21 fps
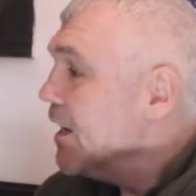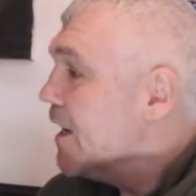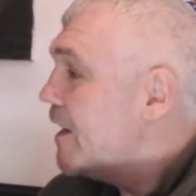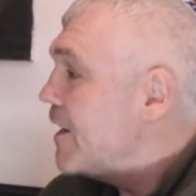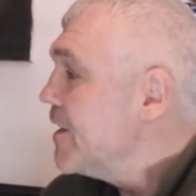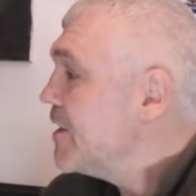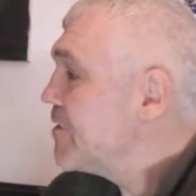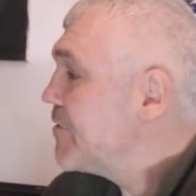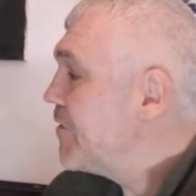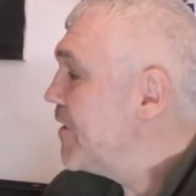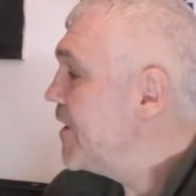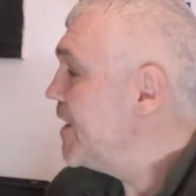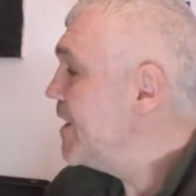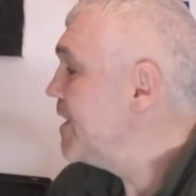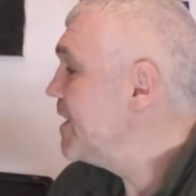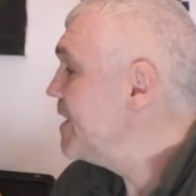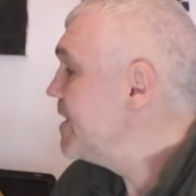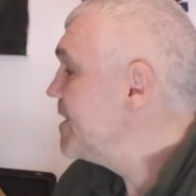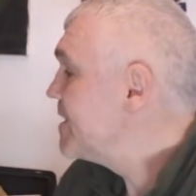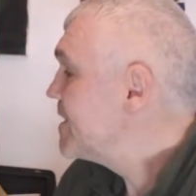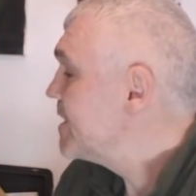and it's
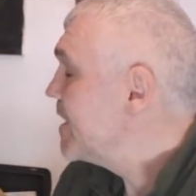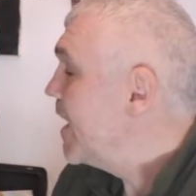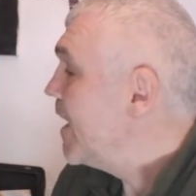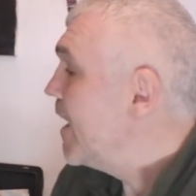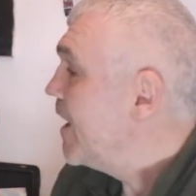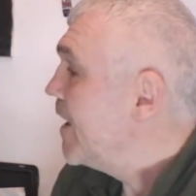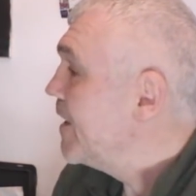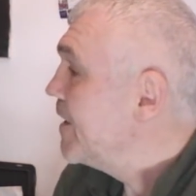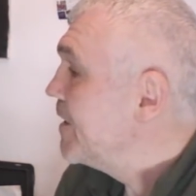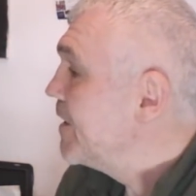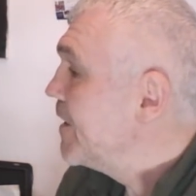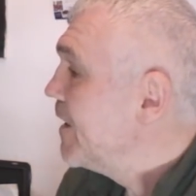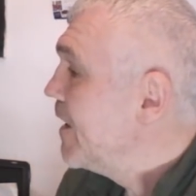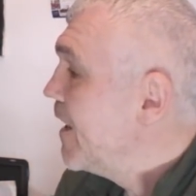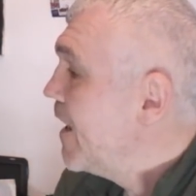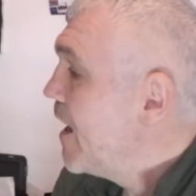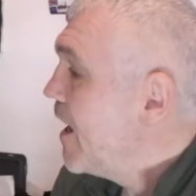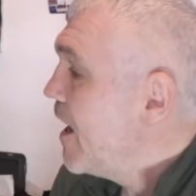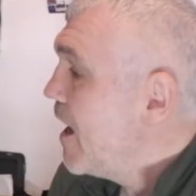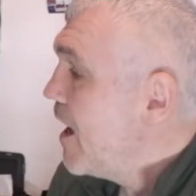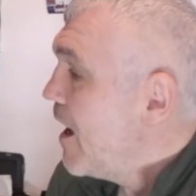fitted inside
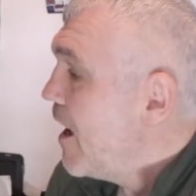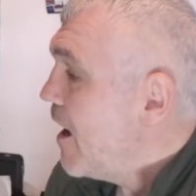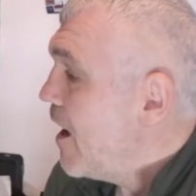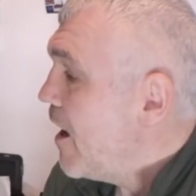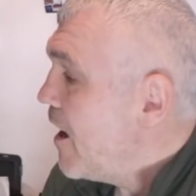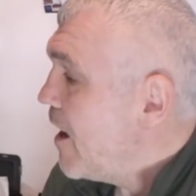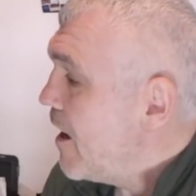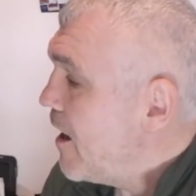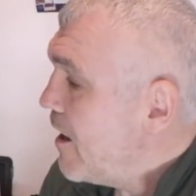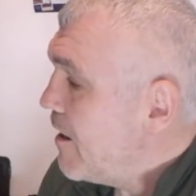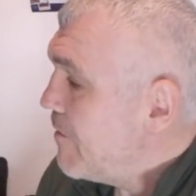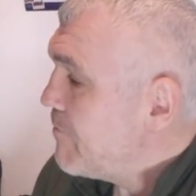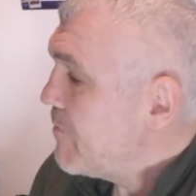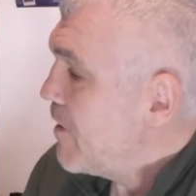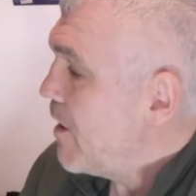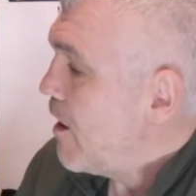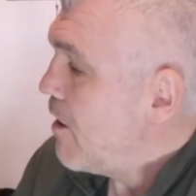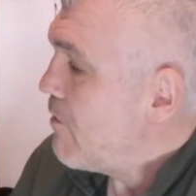a